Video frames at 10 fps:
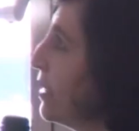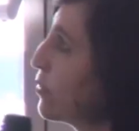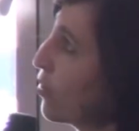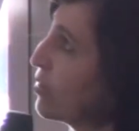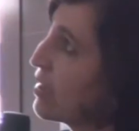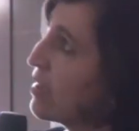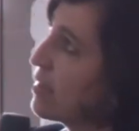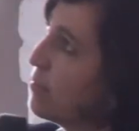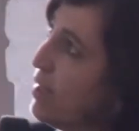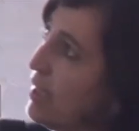So this is
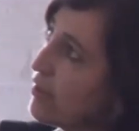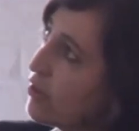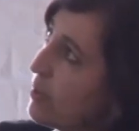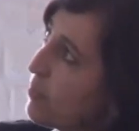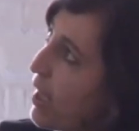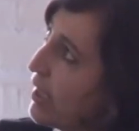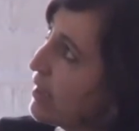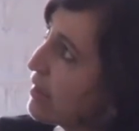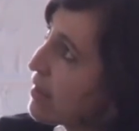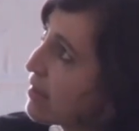the military
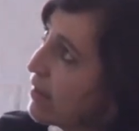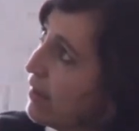barracks.